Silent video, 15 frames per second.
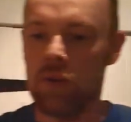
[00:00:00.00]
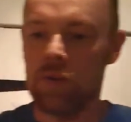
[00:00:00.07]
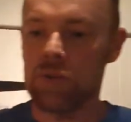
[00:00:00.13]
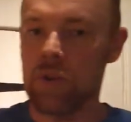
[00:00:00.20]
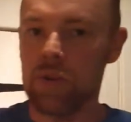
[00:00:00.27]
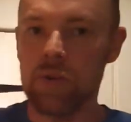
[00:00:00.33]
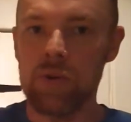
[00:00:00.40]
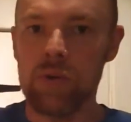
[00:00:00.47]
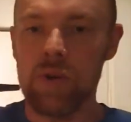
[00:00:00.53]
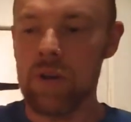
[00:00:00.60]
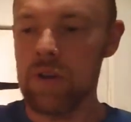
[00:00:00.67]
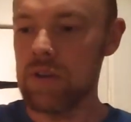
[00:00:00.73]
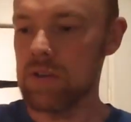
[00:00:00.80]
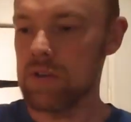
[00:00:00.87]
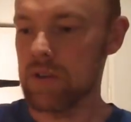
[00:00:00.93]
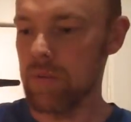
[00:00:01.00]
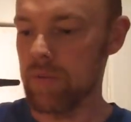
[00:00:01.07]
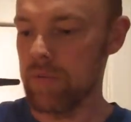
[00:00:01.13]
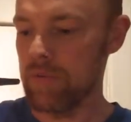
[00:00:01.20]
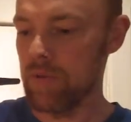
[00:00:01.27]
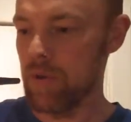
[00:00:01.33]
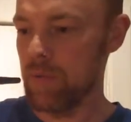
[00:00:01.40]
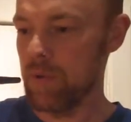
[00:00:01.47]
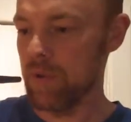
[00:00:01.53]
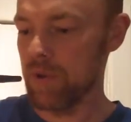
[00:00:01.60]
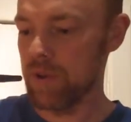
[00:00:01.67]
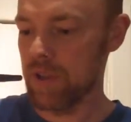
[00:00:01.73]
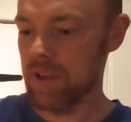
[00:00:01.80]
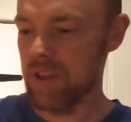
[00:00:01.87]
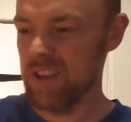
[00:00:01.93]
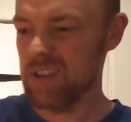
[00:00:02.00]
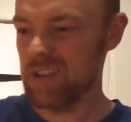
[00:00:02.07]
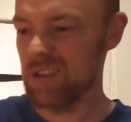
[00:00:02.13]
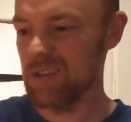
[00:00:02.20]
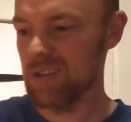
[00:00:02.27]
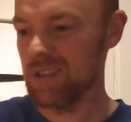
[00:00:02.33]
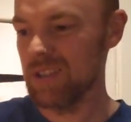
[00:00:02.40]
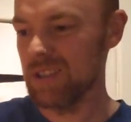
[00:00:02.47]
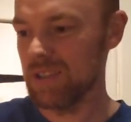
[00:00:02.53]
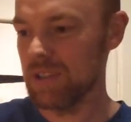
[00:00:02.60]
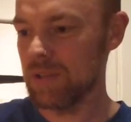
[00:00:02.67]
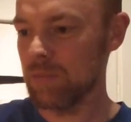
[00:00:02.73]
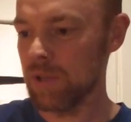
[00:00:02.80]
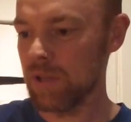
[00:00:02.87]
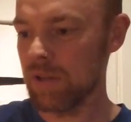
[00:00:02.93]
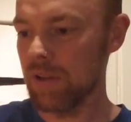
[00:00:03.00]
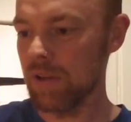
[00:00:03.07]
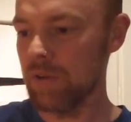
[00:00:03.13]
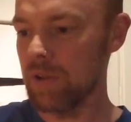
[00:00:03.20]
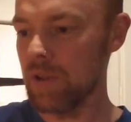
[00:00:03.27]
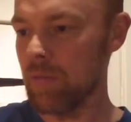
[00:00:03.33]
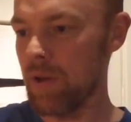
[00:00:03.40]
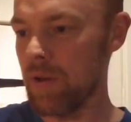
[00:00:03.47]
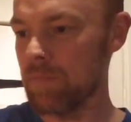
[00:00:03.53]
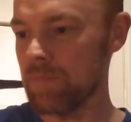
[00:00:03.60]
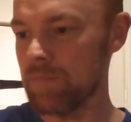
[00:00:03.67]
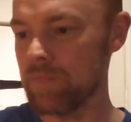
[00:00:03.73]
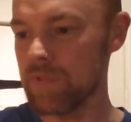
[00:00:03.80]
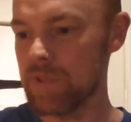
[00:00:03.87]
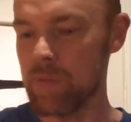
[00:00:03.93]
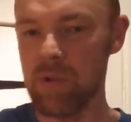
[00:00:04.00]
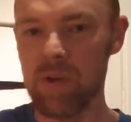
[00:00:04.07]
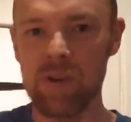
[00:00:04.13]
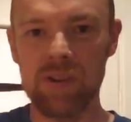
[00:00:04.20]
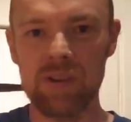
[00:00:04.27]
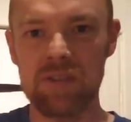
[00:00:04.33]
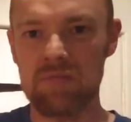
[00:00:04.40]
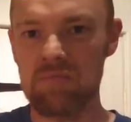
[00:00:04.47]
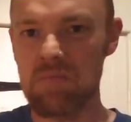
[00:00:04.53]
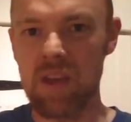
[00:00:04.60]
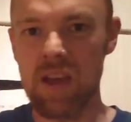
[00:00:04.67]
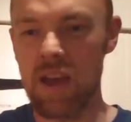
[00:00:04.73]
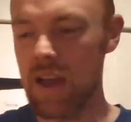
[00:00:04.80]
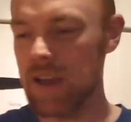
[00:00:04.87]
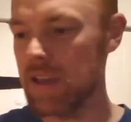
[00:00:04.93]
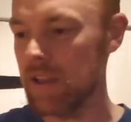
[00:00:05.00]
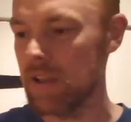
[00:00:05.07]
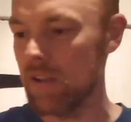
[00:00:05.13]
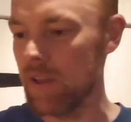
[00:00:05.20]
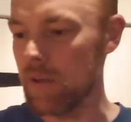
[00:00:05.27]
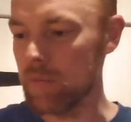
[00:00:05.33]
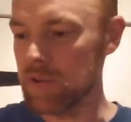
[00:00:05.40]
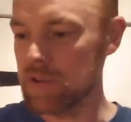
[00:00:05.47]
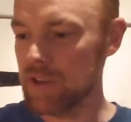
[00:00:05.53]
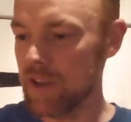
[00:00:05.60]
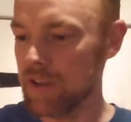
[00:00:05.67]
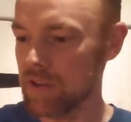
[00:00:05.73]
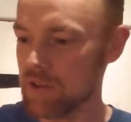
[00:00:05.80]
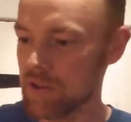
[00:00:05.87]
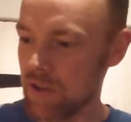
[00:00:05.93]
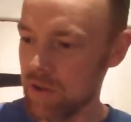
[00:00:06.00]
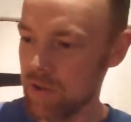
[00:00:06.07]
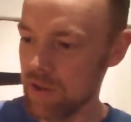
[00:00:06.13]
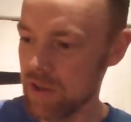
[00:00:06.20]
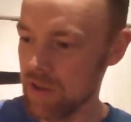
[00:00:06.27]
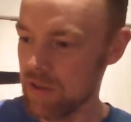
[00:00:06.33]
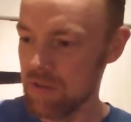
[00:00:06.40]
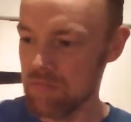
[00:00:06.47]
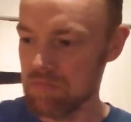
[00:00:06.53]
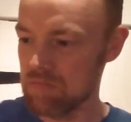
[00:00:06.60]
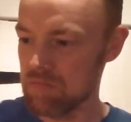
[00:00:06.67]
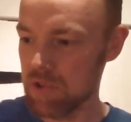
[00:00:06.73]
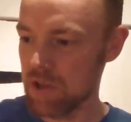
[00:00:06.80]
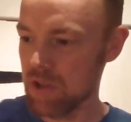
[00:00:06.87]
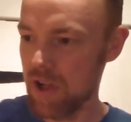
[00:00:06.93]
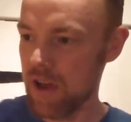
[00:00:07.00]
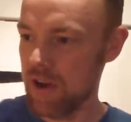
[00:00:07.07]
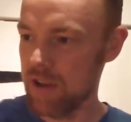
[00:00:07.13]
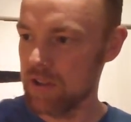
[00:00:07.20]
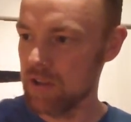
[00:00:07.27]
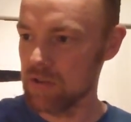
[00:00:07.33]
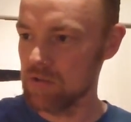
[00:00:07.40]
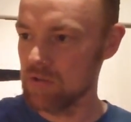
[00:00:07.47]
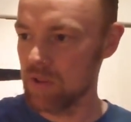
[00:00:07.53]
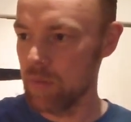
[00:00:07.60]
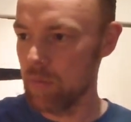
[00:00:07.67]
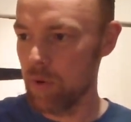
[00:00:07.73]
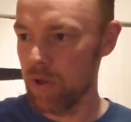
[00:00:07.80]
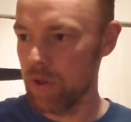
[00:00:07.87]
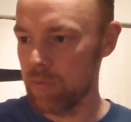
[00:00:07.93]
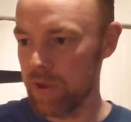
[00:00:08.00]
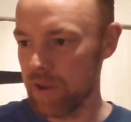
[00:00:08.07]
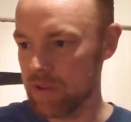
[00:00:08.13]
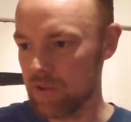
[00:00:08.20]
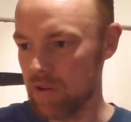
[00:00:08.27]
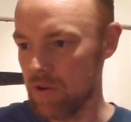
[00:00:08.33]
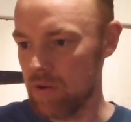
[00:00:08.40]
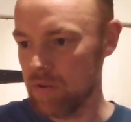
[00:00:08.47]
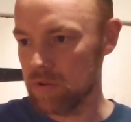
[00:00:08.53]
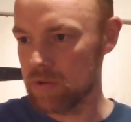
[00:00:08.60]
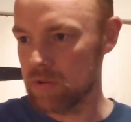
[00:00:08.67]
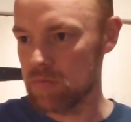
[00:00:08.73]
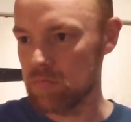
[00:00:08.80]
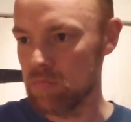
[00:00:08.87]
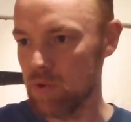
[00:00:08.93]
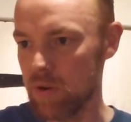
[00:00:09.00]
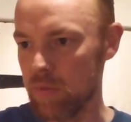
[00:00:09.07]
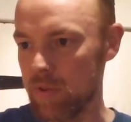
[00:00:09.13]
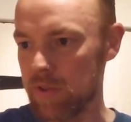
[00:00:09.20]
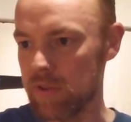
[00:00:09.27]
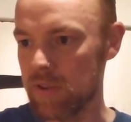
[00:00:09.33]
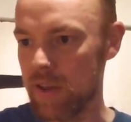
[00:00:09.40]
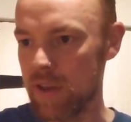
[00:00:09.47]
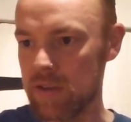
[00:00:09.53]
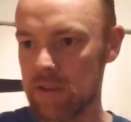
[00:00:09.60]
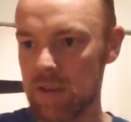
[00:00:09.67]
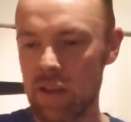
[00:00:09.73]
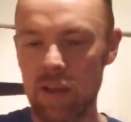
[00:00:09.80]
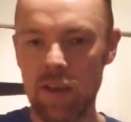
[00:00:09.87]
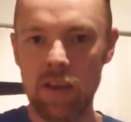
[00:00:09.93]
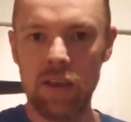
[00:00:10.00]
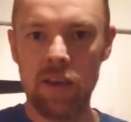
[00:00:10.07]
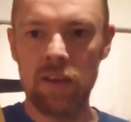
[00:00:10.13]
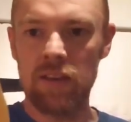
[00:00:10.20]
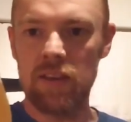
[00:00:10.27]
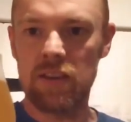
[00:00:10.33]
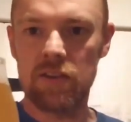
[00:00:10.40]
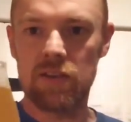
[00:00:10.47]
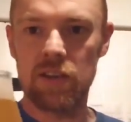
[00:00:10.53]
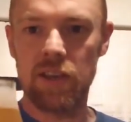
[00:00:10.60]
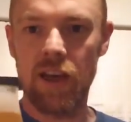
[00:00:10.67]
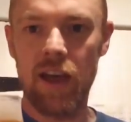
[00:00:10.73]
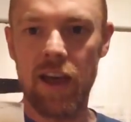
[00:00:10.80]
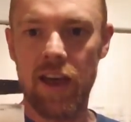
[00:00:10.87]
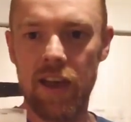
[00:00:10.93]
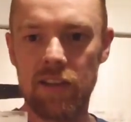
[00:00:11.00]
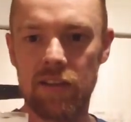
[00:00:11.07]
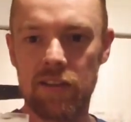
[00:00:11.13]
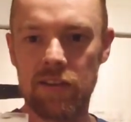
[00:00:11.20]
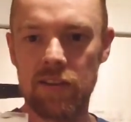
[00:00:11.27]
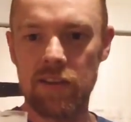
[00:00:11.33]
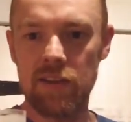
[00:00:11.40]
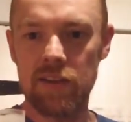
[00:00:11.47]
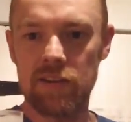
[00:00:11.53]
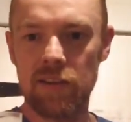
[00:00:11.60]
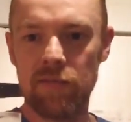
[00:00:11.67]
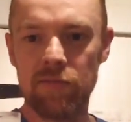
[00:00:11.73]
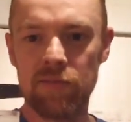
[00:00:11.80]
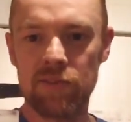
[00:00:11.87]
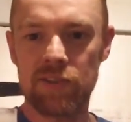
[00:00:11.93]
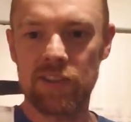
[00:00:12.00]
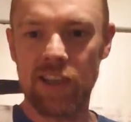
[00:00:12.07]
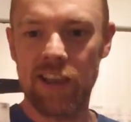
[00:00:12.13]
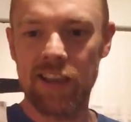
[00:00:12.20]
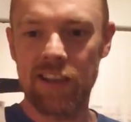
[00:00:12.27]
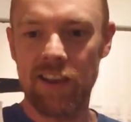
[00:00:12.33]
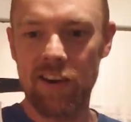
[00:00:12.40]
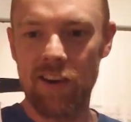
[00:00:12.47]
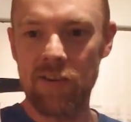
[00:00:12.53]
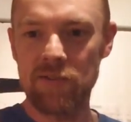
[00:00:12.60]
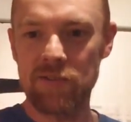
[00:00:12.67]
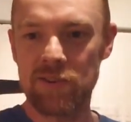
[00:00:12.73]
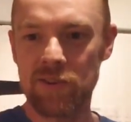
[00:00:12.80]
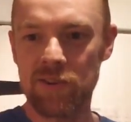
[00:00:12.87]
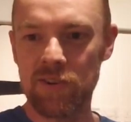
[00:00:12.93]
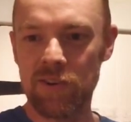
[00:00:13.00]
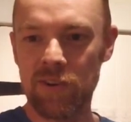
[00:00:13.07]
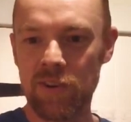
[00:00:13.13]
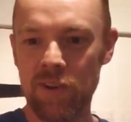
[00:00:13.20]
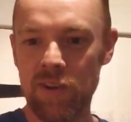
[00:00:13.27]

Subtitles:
So I know some of you will be looking at this and going, oh, it's a bit cloudy, but to be honest, I kind of like my ciders cloudy. The clarity doesn't really bother me at all. It's more about the taste. You can see that head is even sticking around, you know.